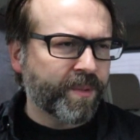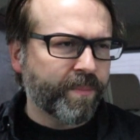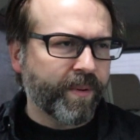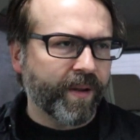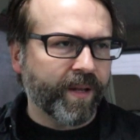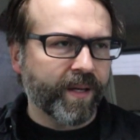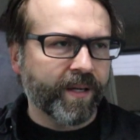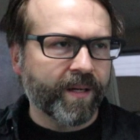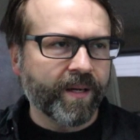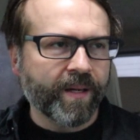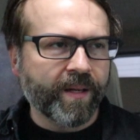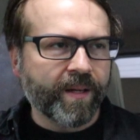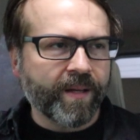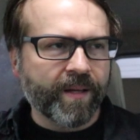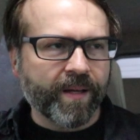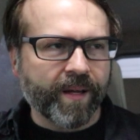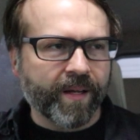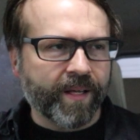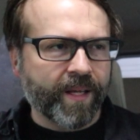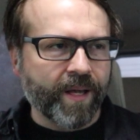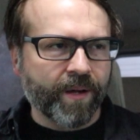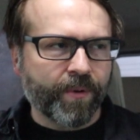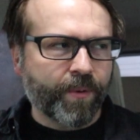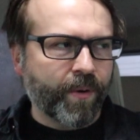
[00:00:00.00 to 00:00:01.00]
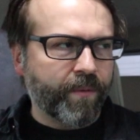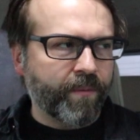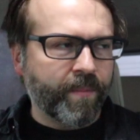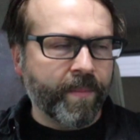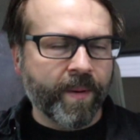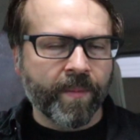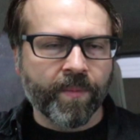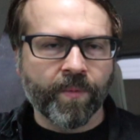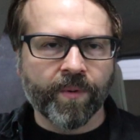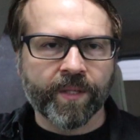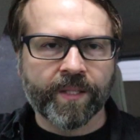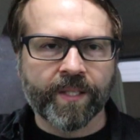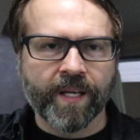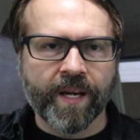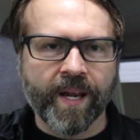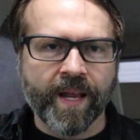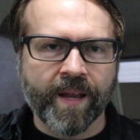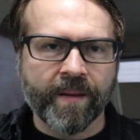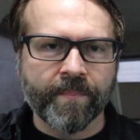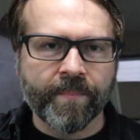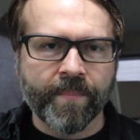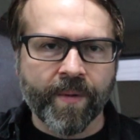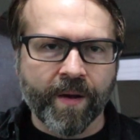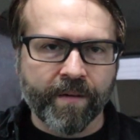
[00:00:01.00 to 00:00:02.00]
but I can't quite remember what the
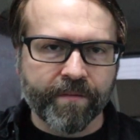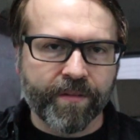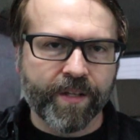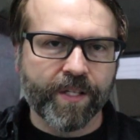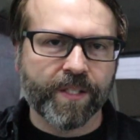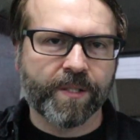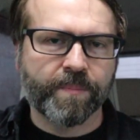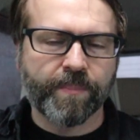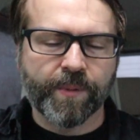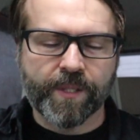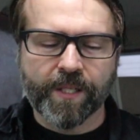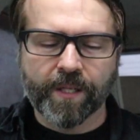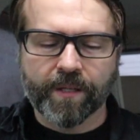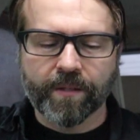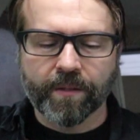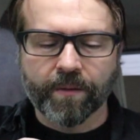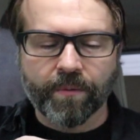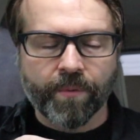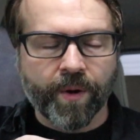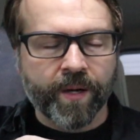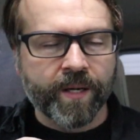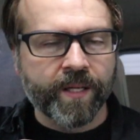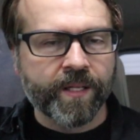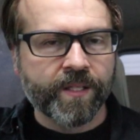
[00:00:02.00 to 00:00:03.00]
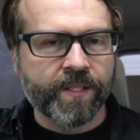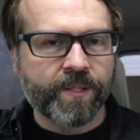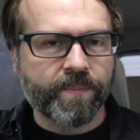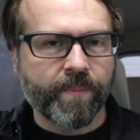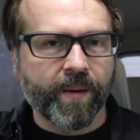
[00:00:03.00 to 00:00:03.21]
name of this particular one is,